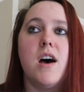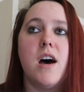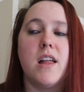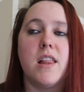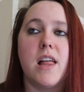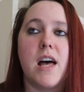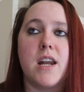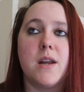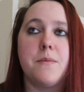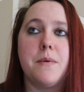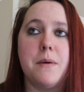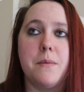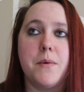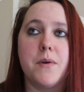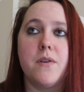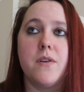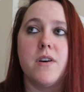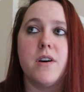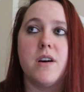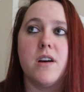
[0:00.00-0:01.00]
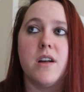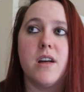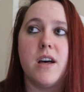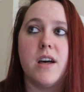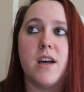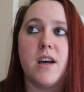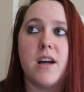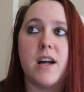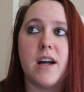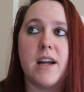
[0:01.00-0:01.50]
A lot of people
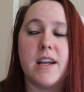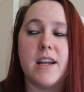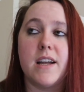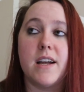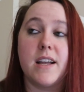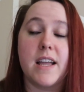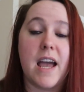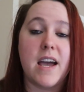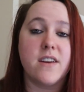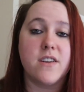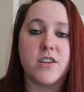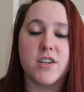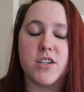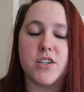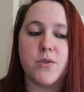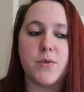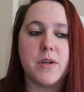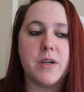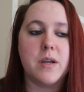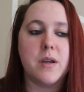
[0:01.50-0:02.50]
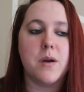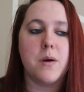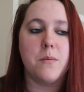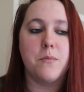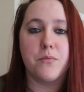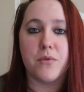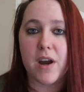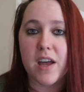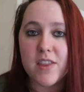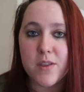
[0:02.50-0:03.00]
I, again are doing
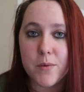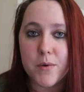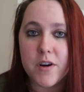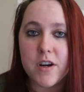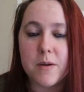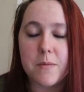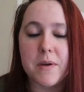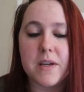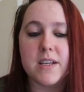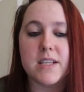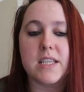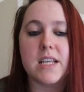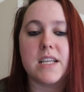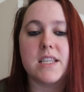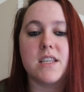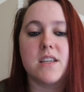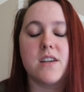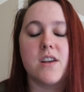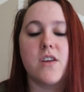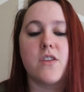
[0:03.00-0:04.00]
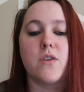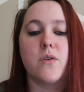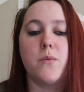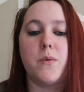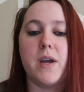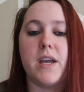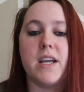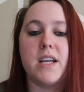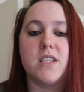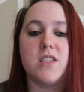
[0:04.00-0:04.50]
breath work because that's another
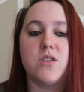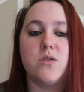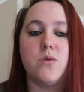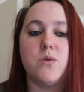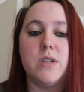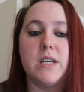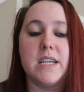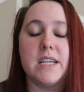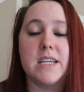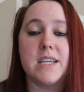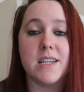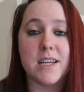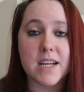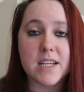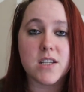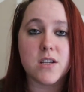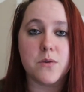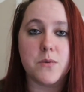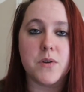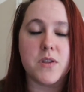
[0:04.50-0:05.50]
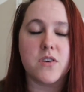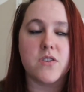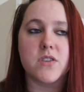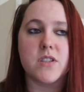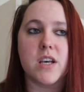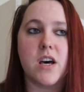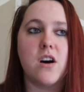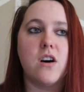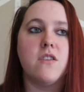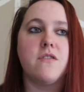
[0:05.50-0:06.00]
way to get connected with
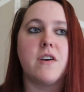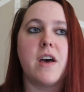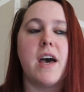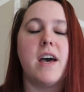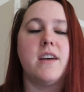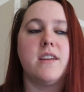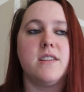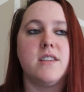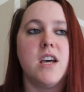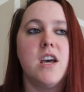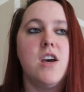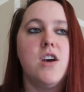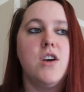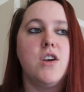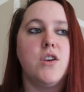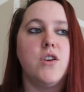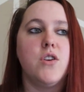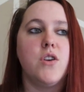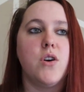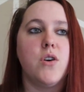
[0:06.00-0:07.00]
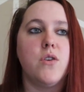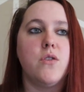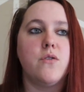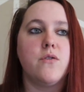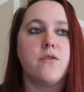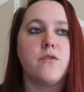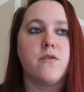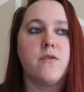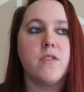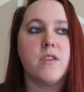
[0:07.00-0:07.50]
yourself and you
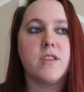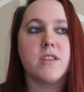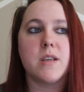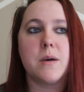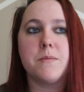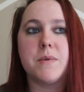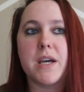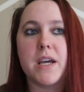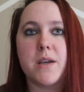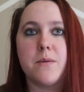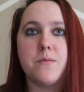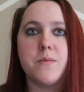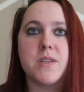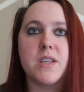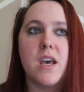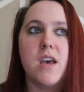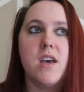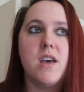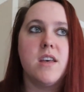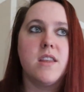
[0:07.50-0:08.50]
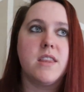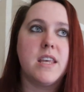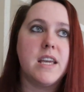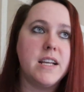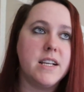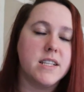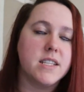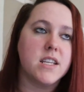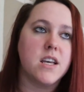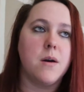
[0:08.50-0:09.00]
know sometimes
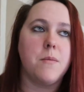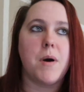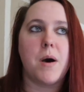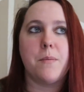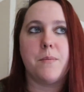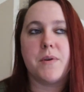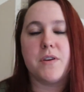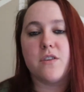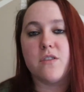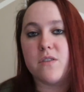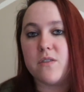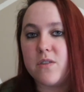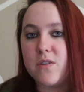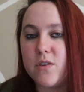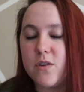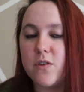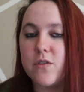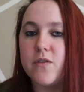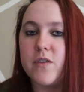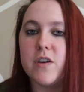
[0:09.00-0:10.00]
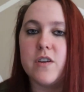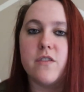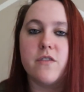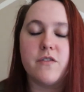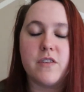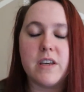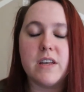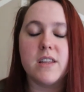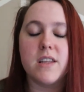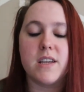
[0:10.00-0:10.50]
things come up and you'll you'll feel
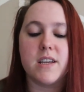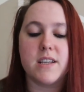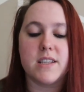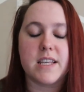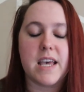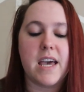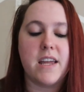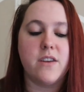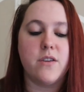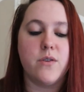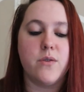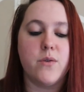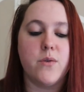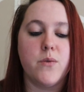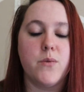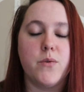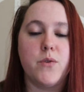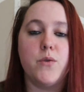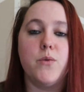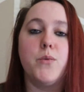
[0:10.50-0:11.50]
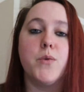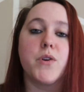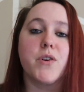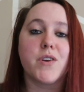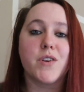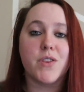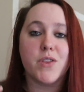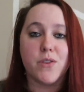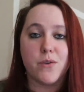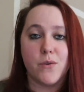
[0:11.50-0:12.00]
feelings and you you
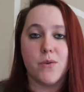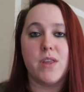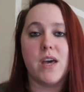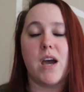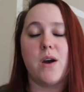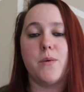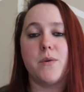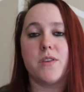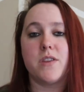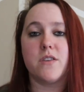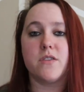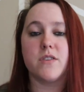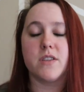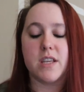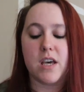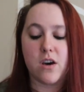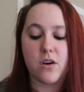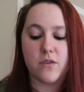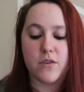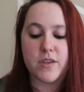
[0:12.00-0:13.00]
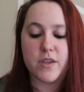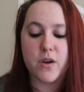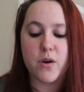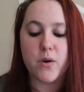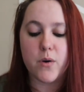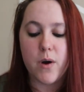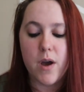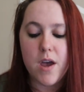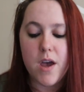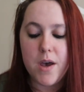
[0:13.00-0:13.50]
work through that with yourself
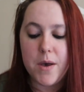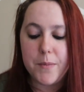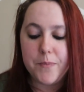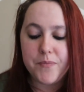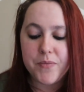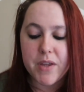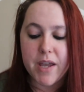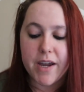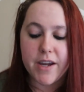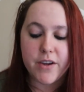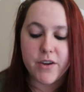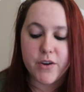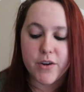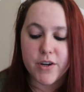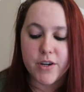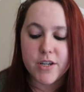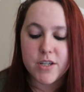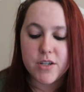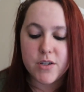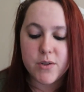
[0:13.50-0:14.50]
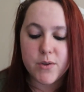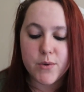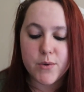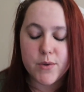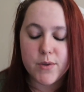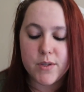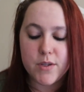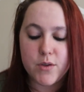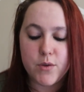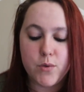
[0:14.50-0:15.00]
so I encourage
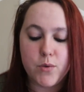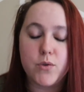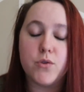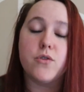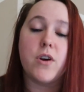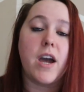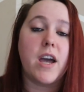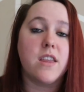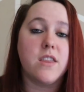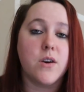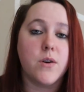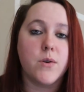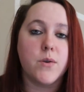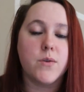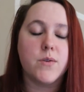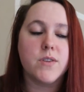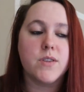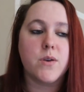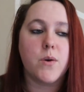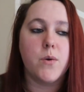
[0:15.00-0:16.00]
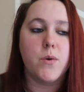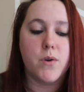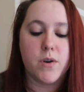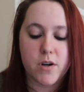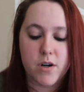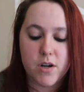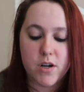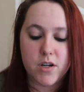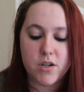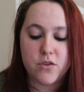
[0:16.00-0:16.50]
you to try those
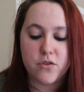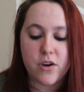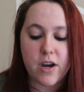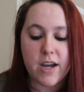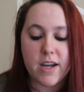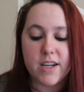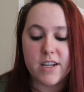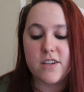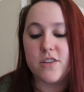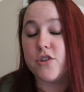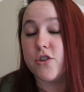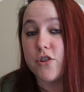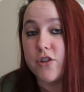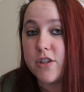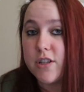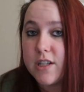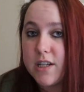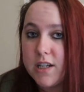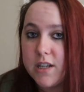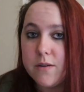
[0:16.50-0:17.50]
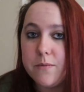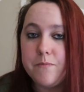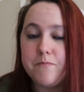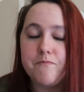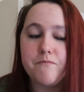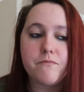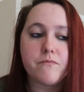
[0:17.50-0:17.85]
or try journaling